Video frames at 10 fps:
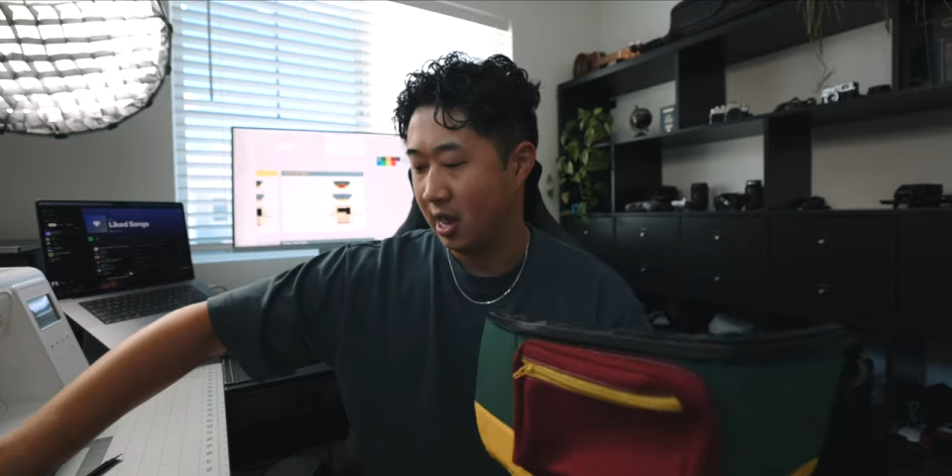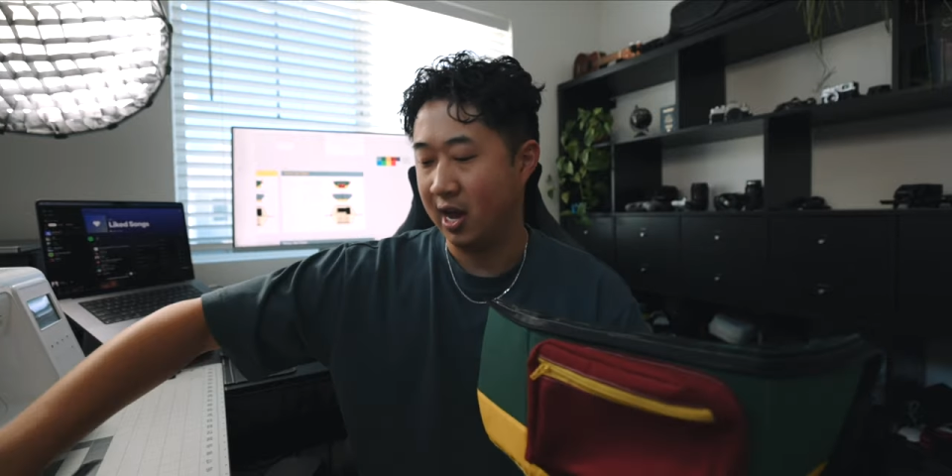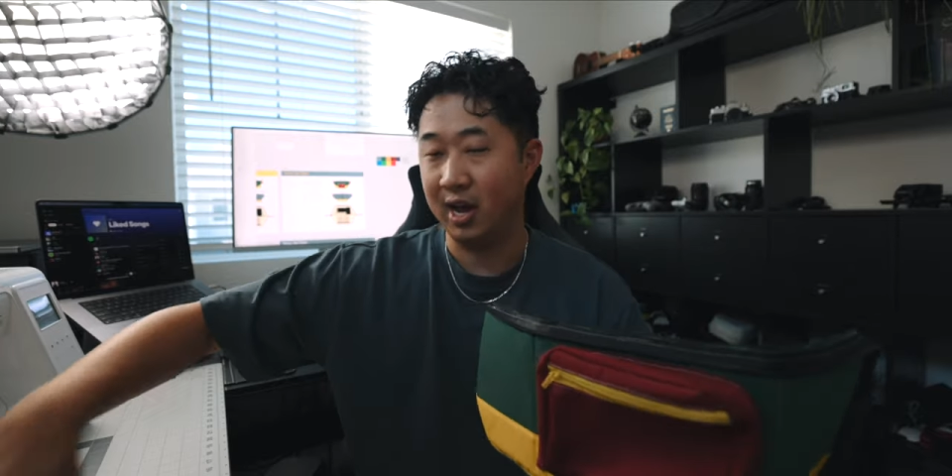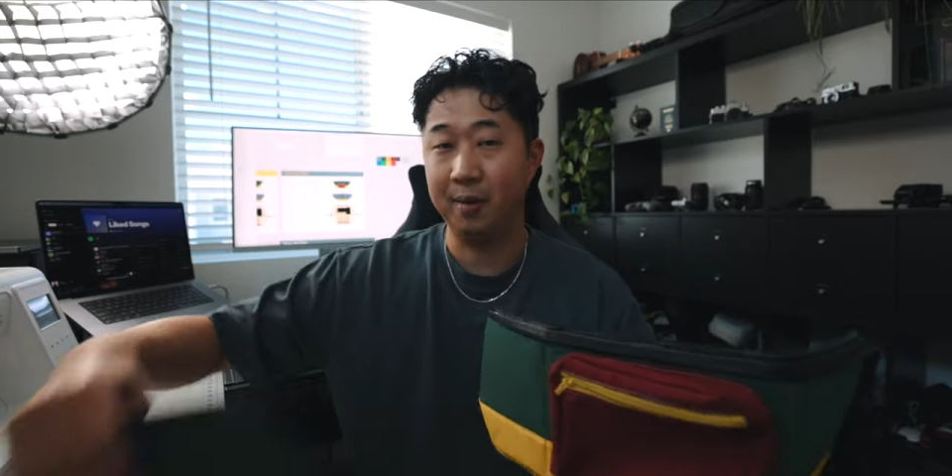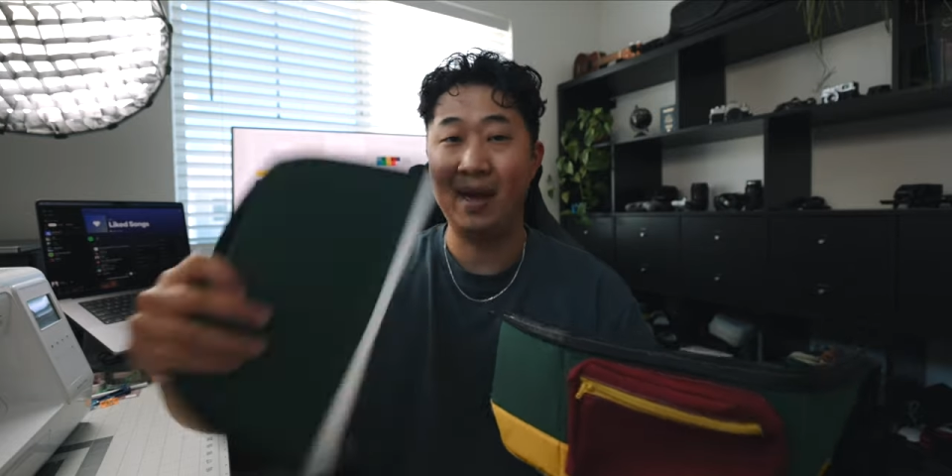
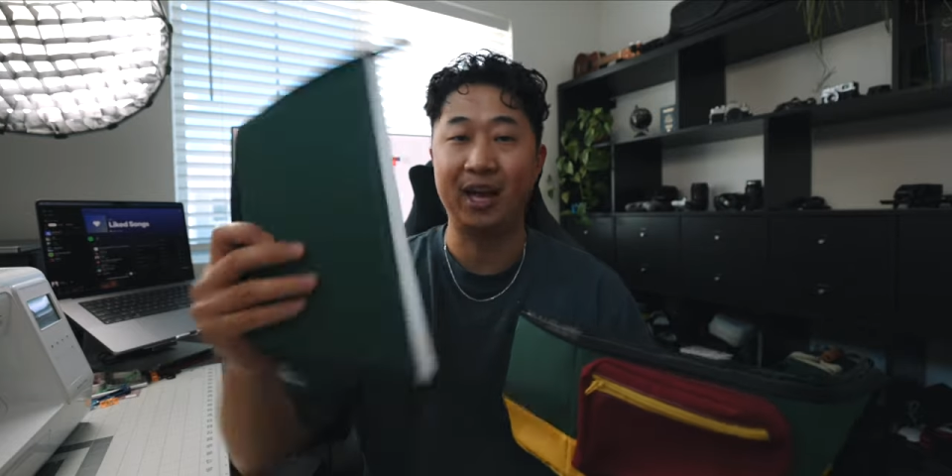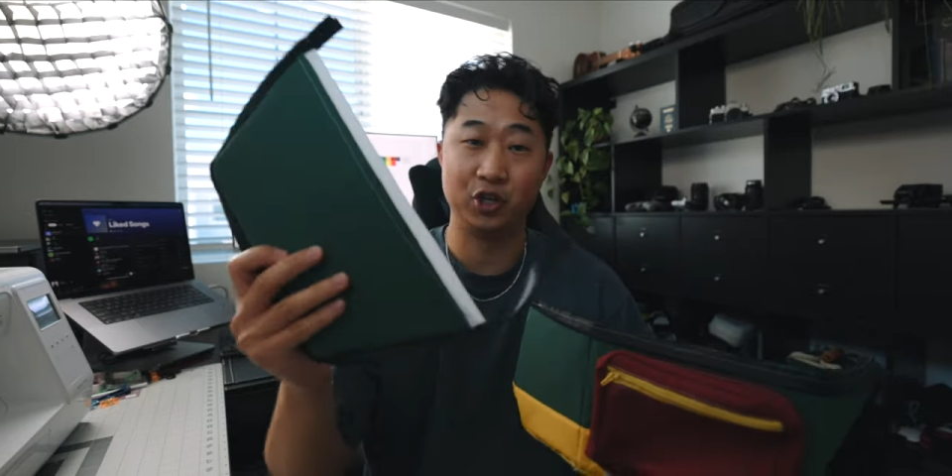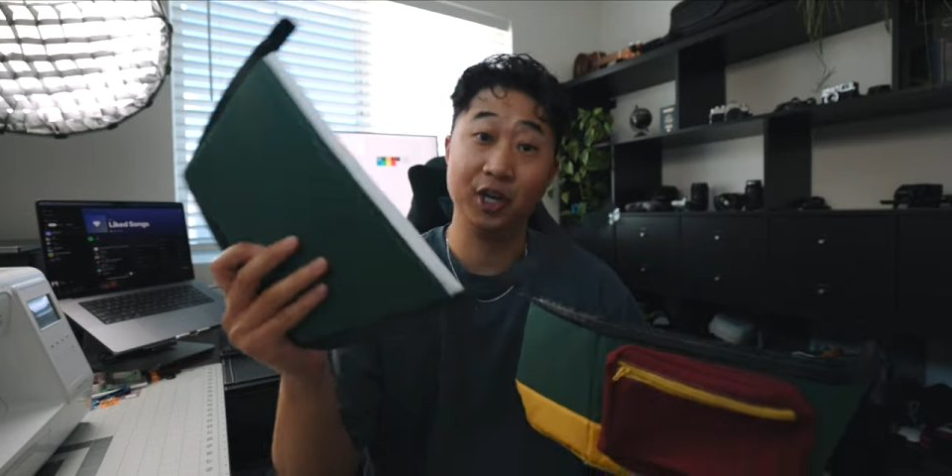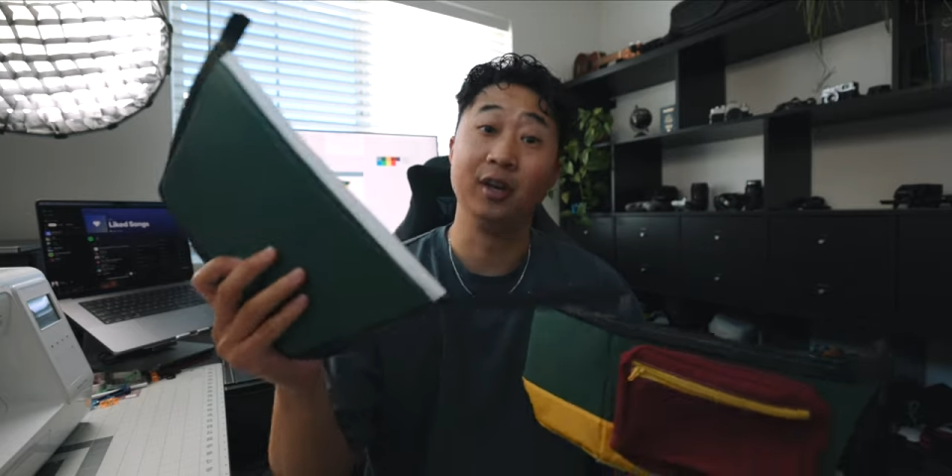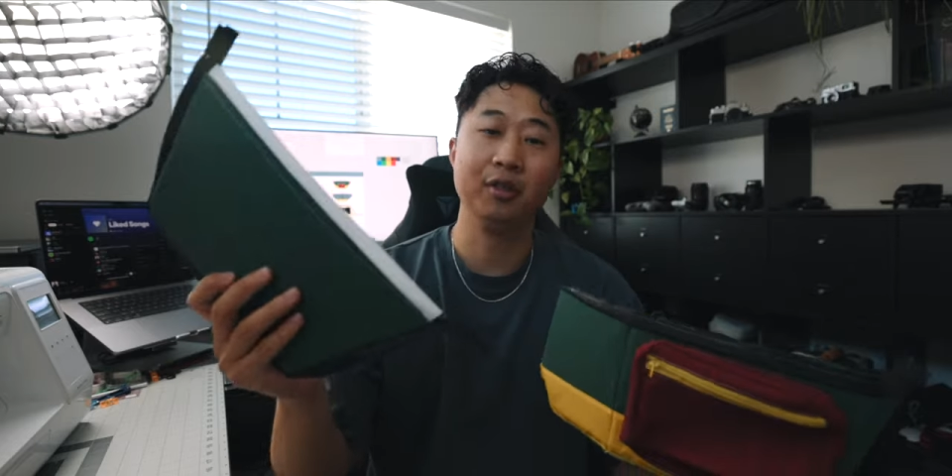uh,
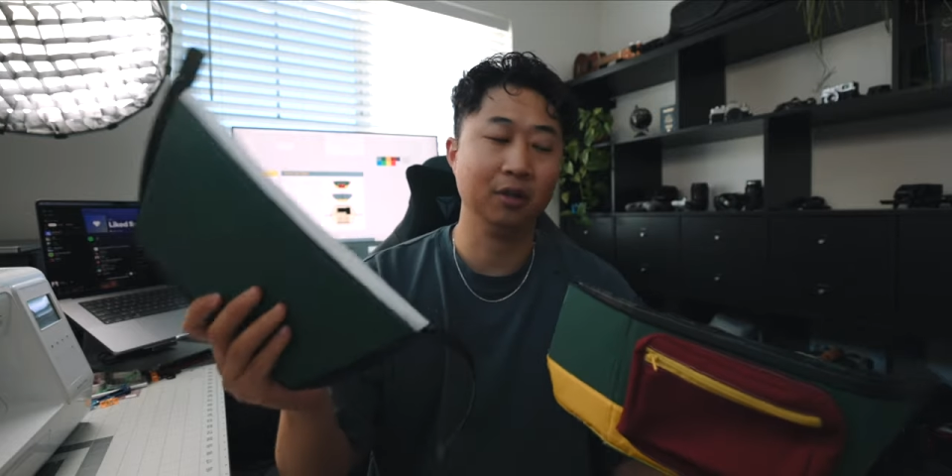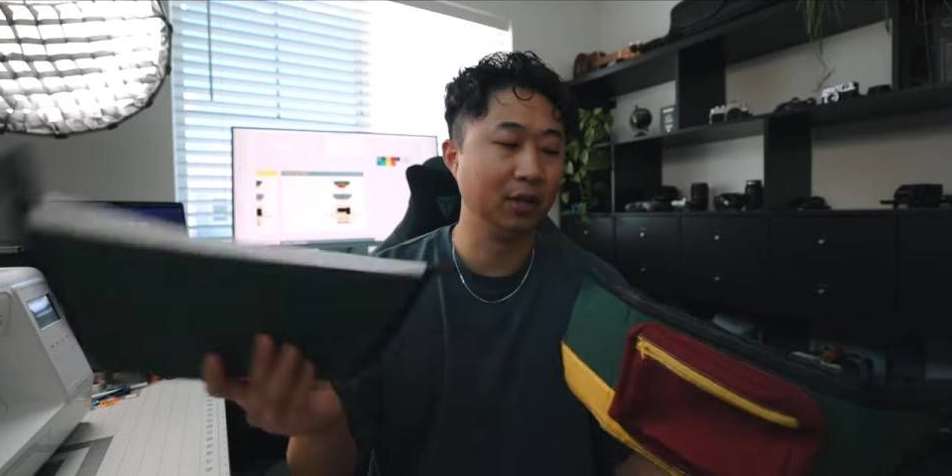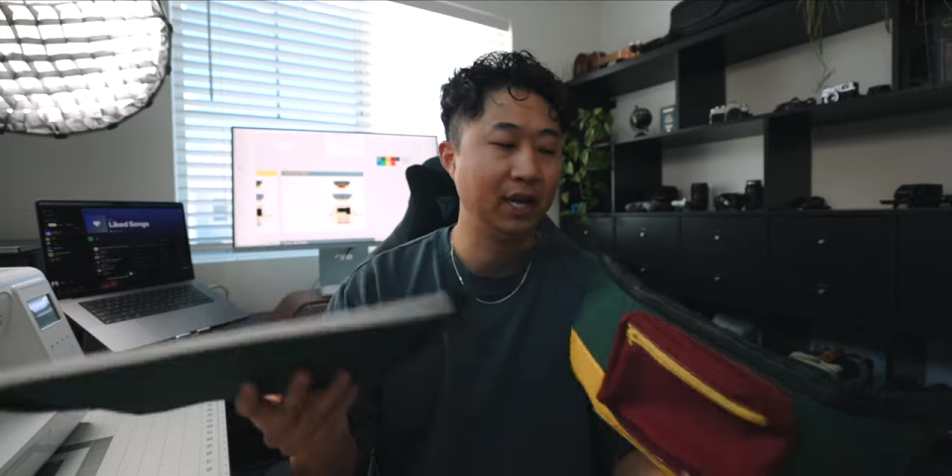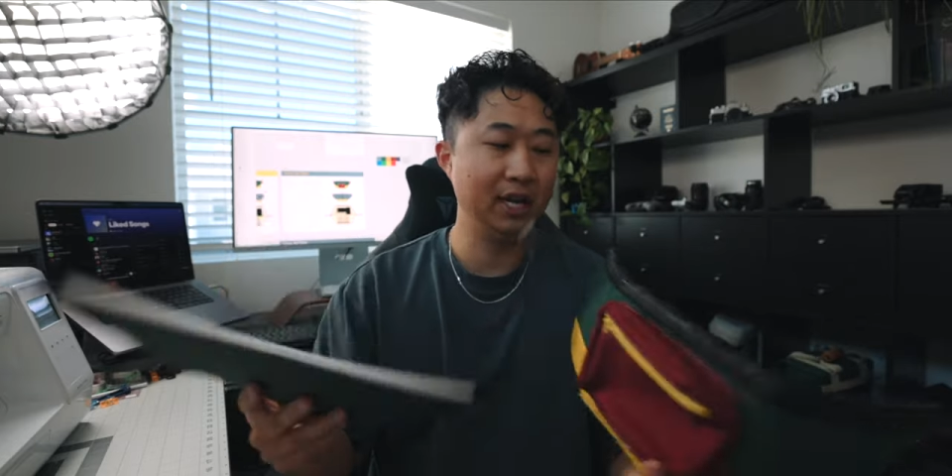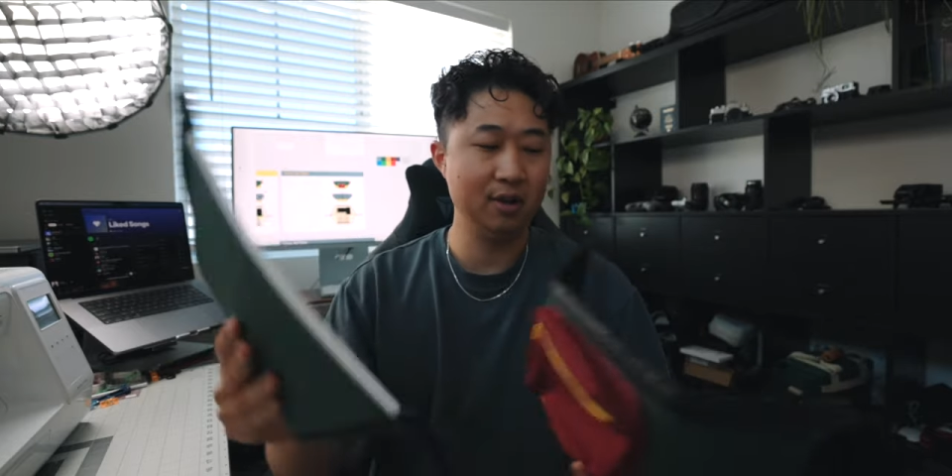matching the
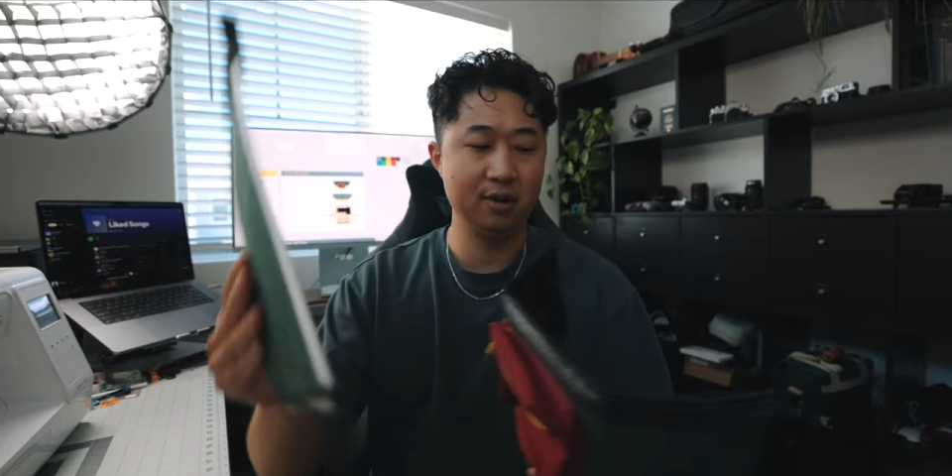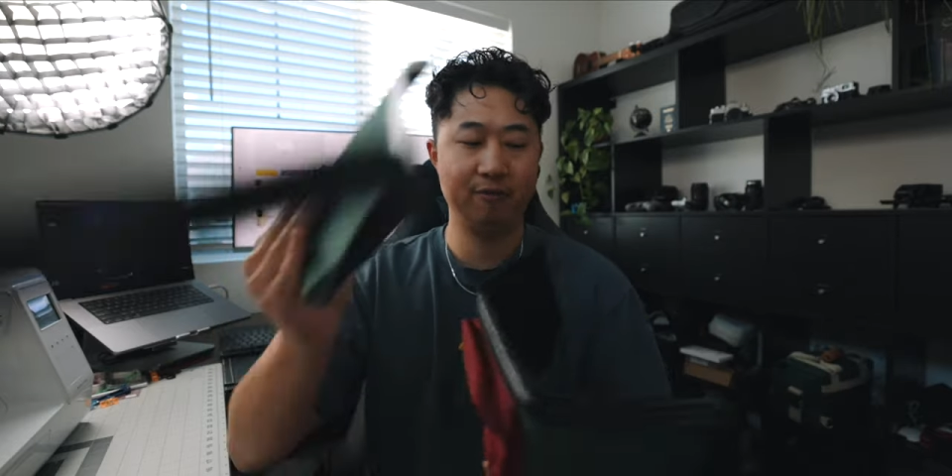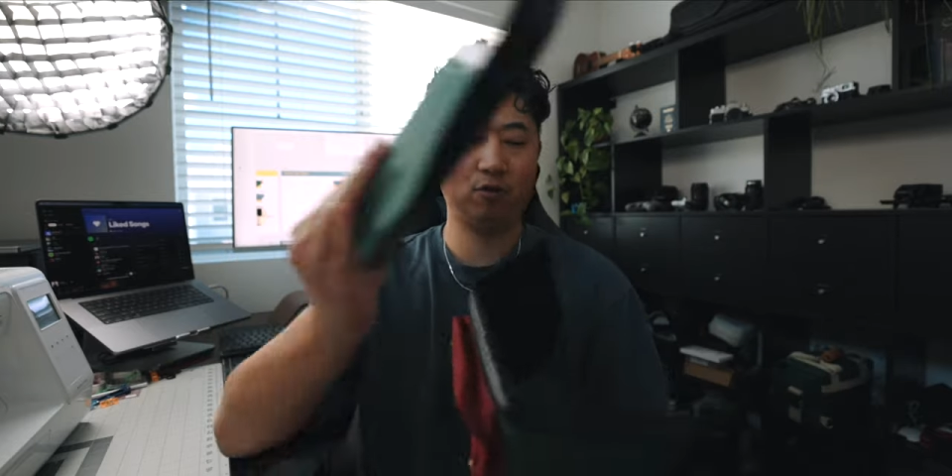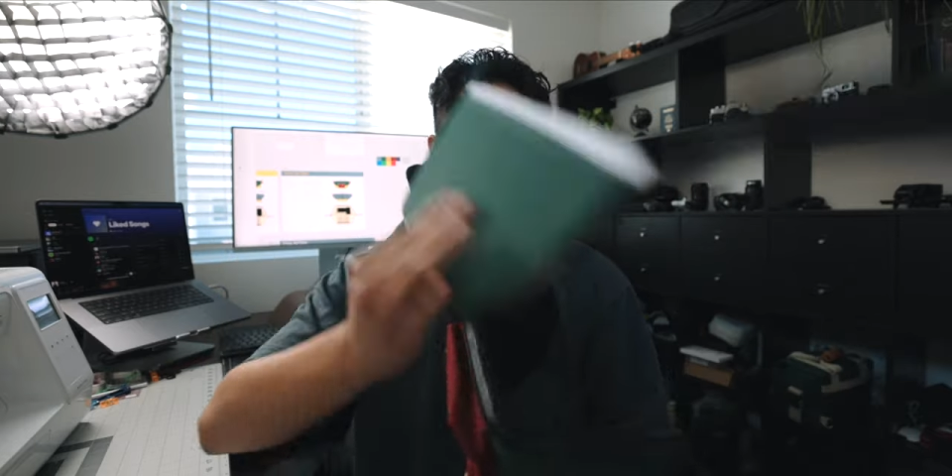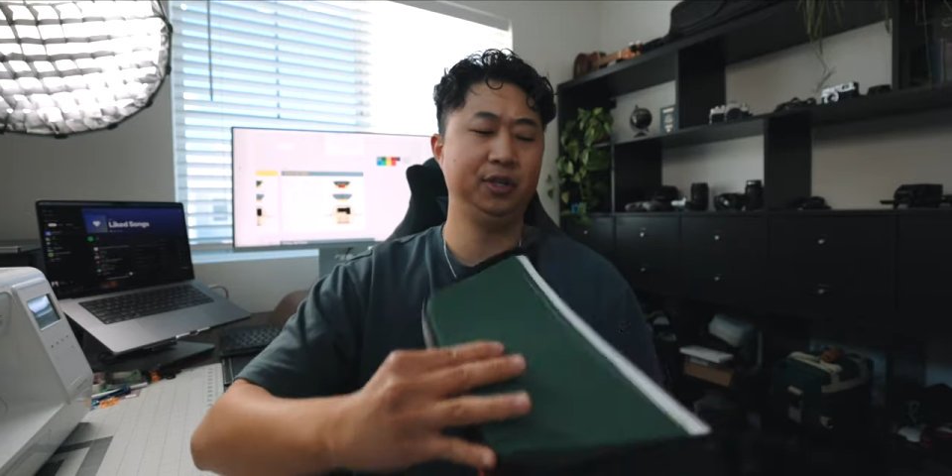lid,
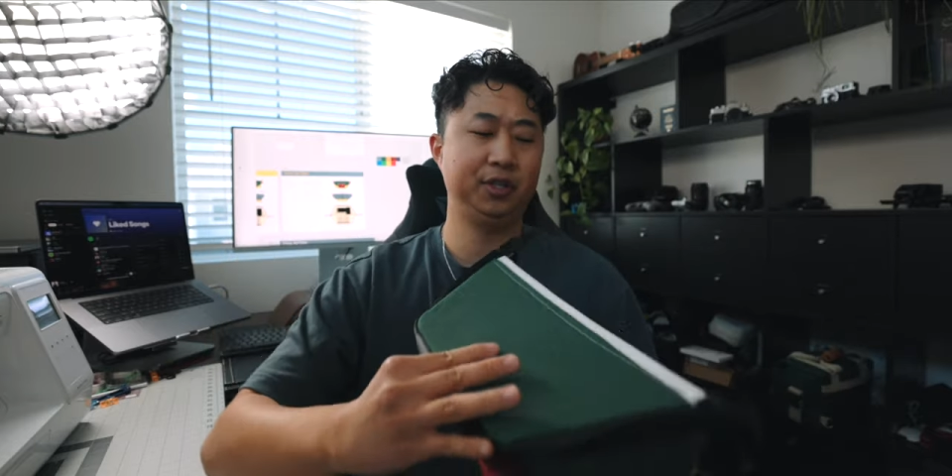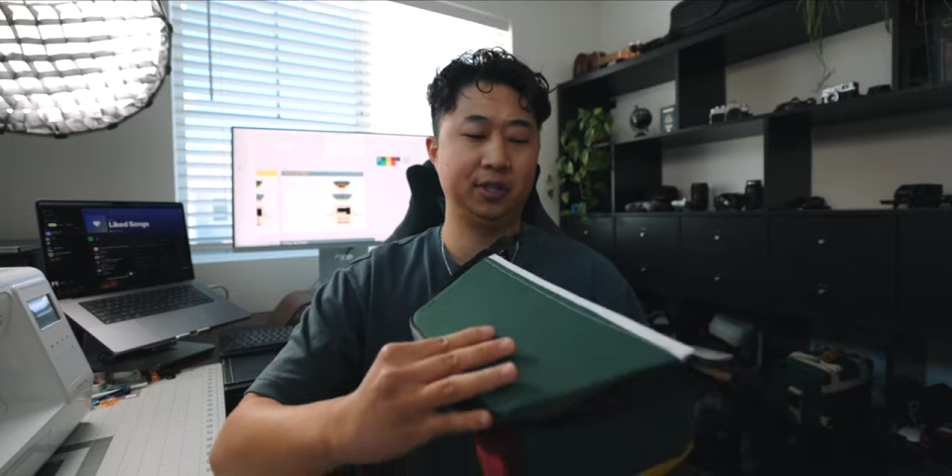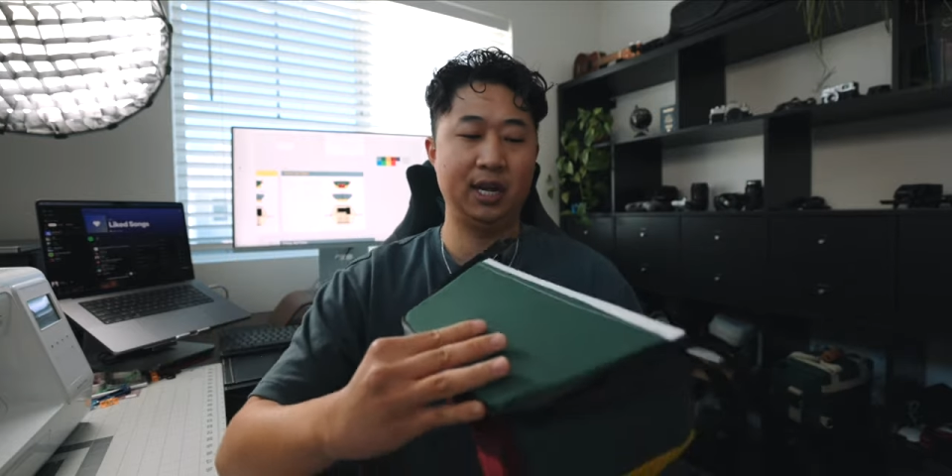of course.